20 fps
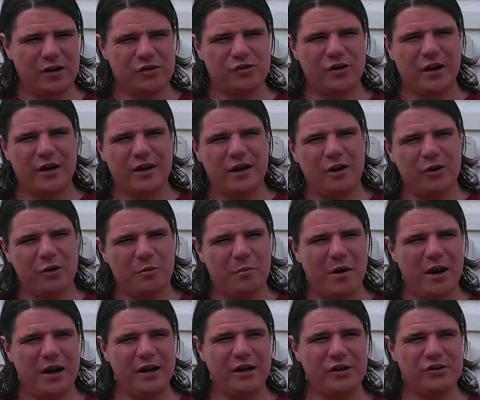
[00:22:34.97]
trying to
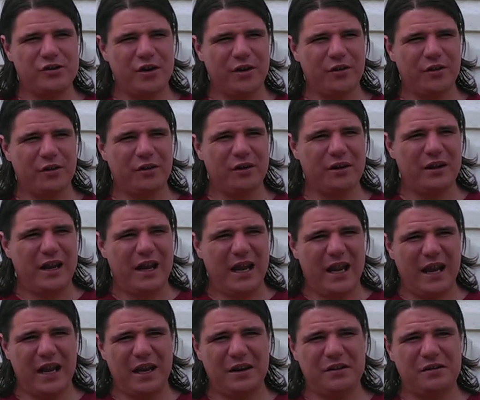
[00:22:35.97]
undermine each other.
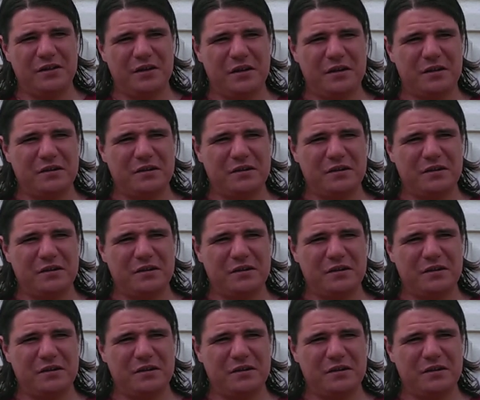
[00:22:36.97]
And